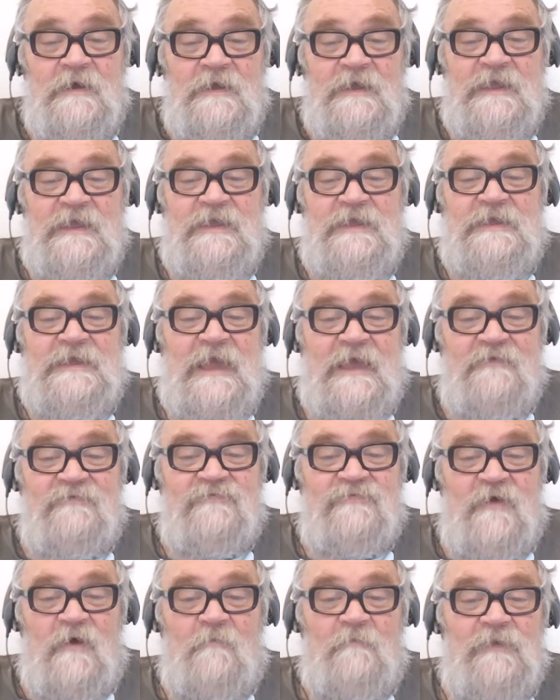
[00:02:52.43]
he
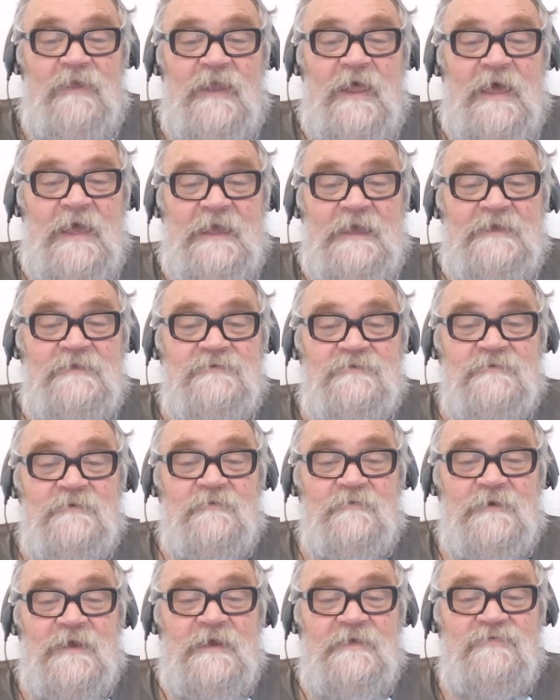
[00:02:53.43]
gets up late.
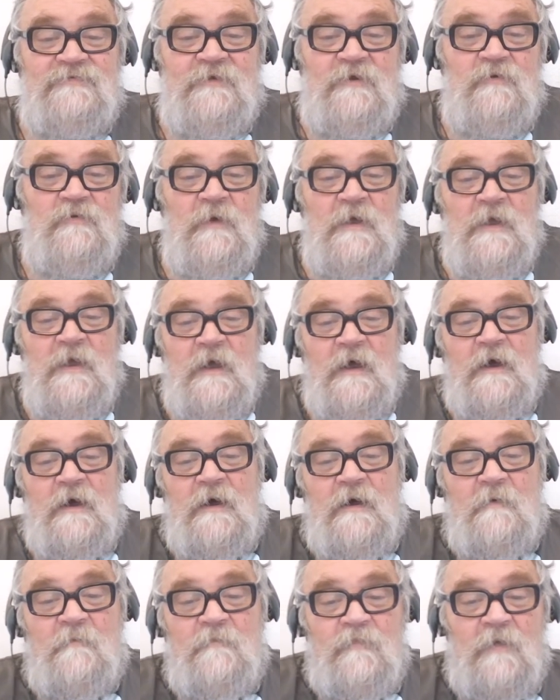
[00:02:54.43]
Okay, so
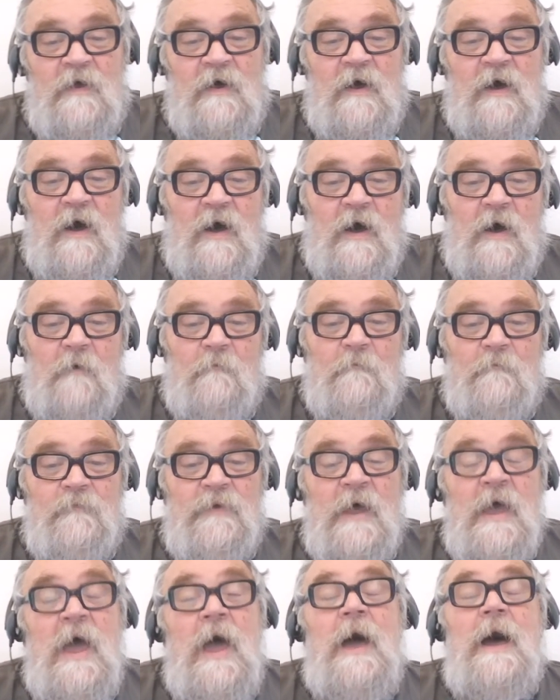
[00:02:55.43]
a
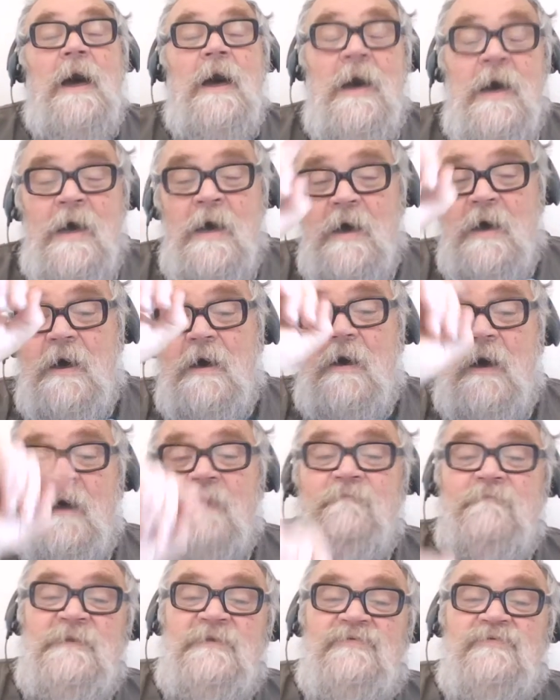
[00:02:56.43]
hump. Ah,
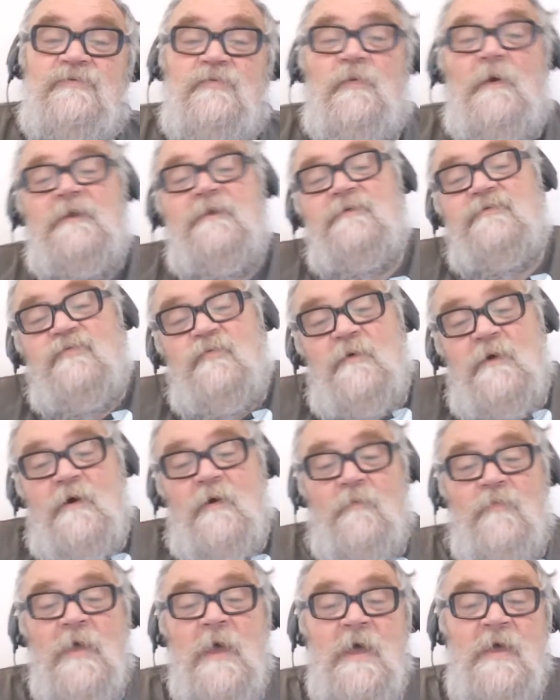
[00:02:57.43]
I missed one as
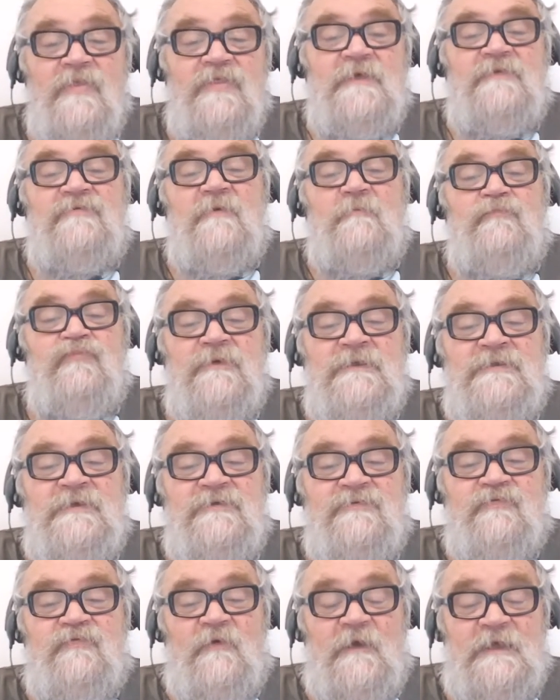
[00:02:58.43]
well. There's a
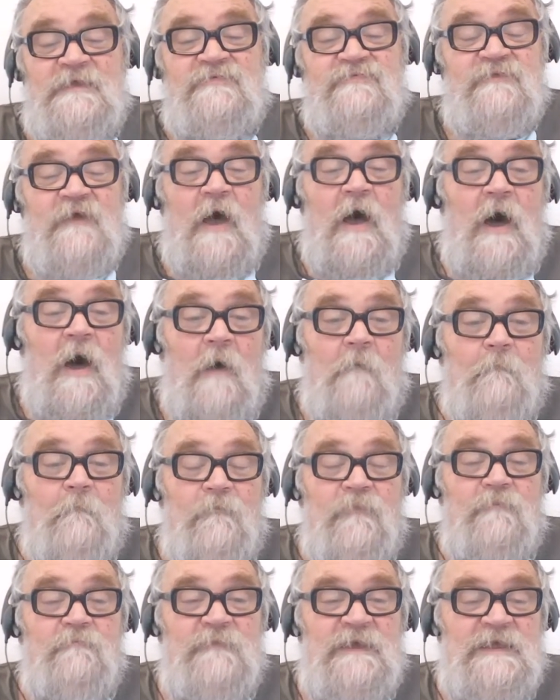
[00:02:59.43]
British phrase to
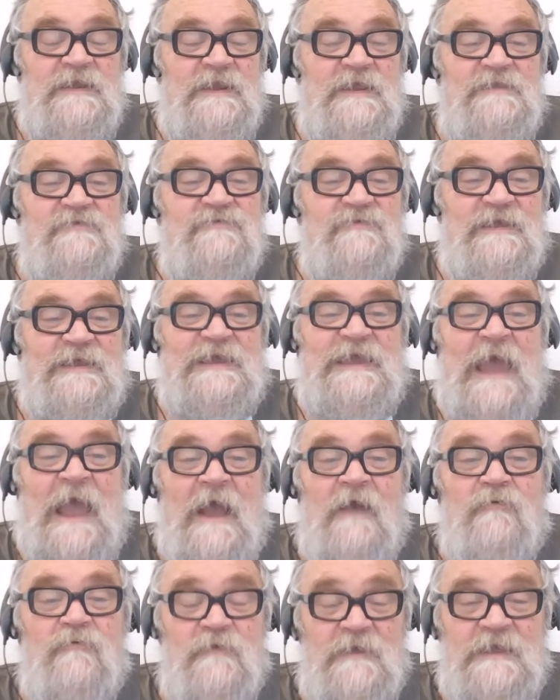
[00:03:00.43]
hump, meaning to
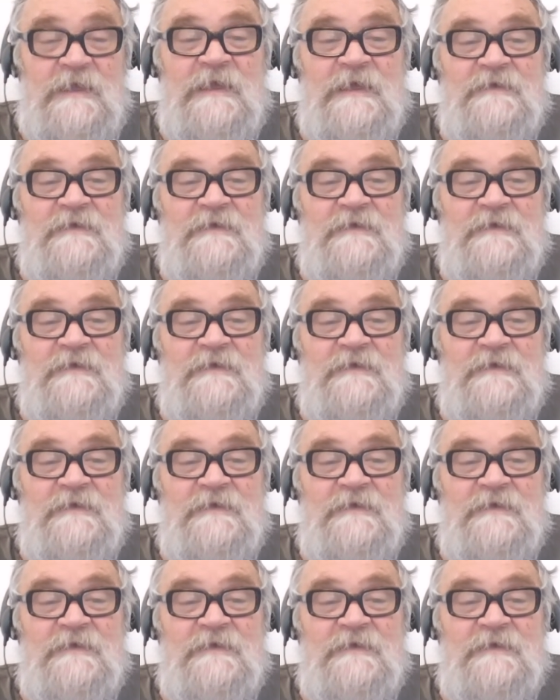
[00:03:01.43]
carry